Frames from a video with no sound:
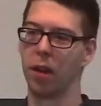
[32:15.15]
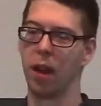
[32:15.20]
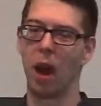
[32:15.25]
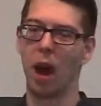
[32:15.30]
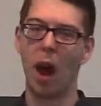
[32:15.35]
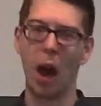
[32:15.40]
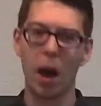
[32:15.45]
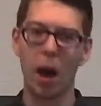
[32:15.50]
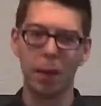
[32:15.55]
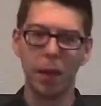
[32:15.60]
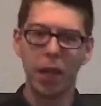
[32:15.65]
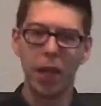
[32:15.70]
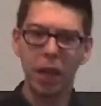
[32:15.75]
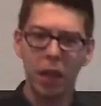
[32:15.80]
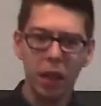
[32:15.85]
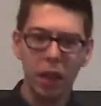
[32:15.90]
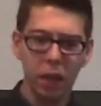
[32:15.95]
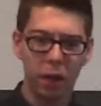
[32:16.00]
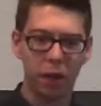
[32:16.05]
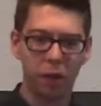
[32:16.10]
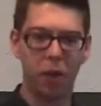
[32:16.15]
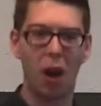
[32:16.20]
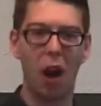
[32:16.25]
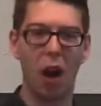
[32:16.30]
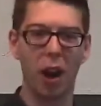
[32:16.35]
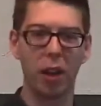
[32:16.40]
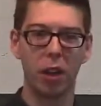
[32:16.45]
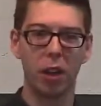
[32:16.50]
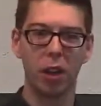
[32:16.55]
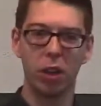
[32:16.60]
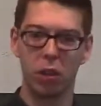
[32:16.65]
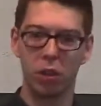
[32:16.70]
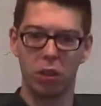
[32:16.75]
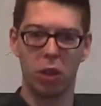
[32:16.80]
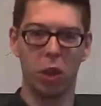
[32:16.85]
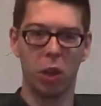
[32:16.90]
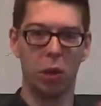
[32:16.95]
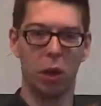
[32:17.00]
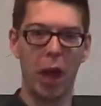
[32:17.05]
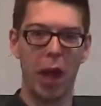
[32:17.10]
Abi, father,
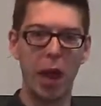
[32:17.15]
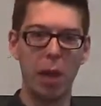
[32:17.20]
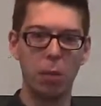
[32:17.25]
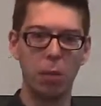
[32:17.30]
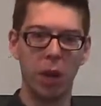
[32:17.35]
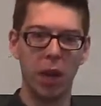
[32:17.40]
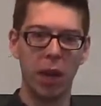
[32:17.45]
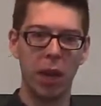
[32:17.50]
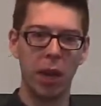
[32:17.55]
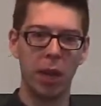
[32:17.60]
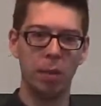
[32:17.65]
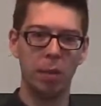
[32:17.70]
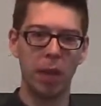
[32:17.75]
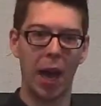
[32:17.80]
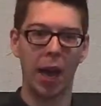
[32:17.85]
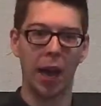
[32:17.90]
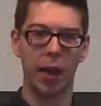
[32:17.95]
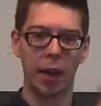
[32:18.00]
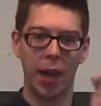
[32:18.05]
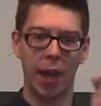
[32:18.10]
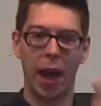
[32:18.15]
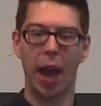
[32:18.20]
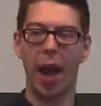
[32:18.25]
so Abraham, that